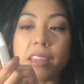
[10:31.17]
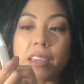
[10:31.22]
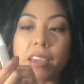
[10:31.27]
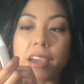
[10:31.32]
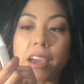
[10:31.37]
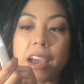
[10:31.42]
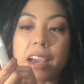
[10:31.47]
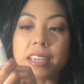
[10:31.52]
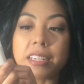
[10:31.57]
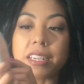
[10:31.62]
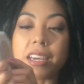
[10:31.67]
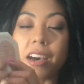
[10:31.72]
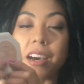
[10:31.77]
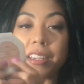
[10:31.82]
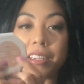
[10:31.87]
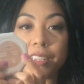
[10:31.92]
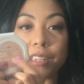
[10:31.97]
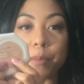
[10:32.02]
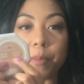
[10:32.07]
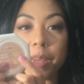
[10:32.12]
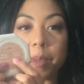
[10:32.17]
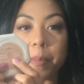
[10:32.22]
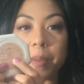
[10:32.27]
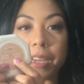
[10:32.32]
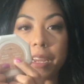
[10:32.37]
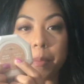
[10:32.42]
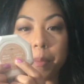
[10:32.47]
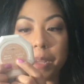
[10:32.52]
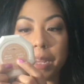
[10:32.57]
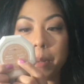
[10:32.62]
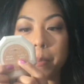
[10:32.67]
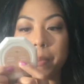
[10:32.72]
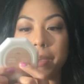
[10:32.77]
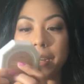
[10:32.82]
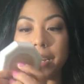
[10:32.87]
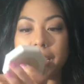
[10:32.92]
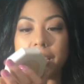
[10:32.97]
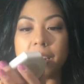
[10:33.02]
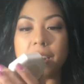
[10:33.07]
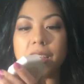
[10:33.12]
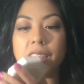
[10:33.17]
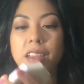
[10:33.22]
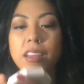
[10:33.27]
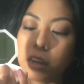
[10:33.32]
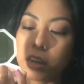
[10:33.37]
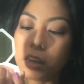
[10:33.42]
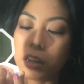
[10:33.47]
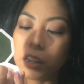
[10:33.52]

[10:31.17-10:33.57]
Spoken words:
It has Hustle Baby and Mean Money in it.